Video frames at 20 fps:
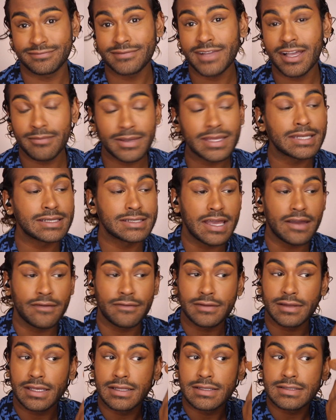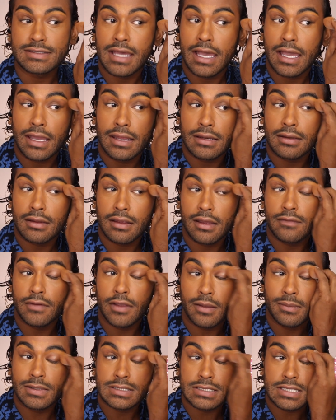I've been definitely inside. Have
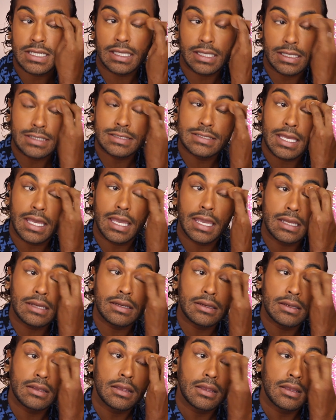y'all been staying inside?